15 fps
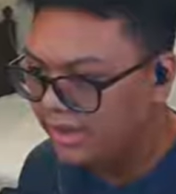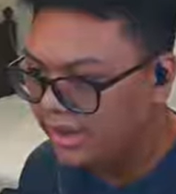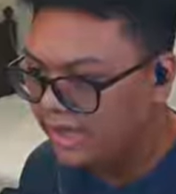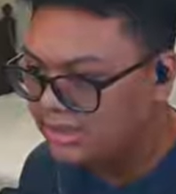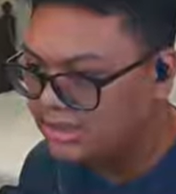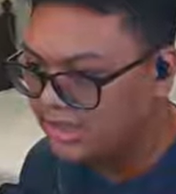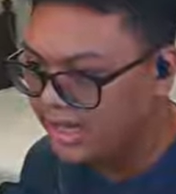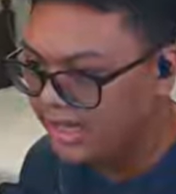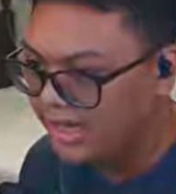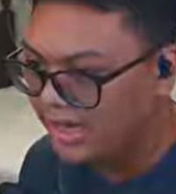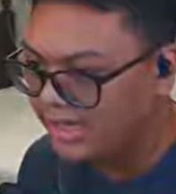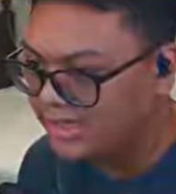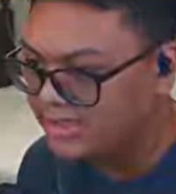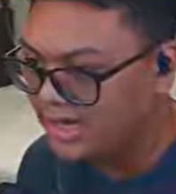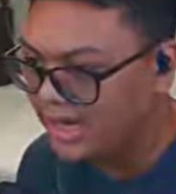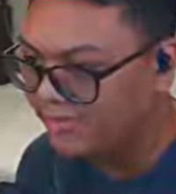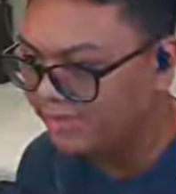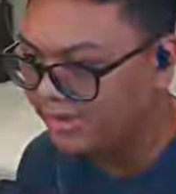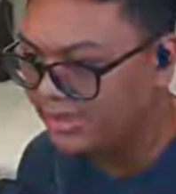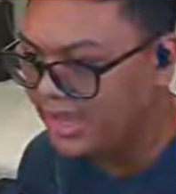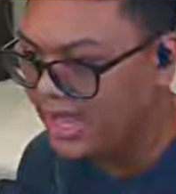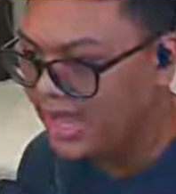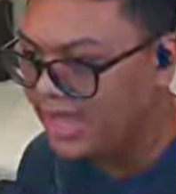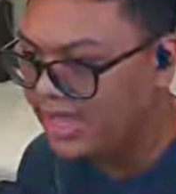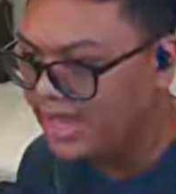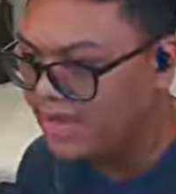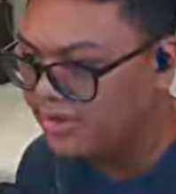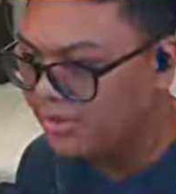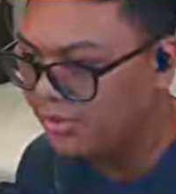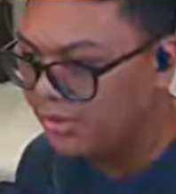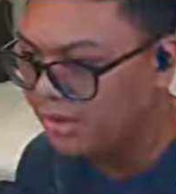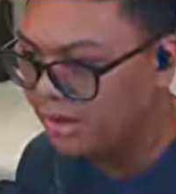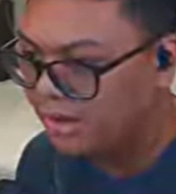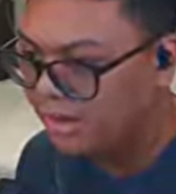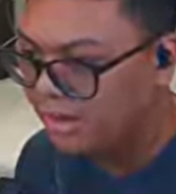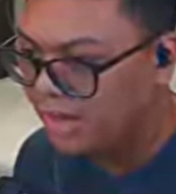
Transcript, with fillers: I slide, I could dive like that, and or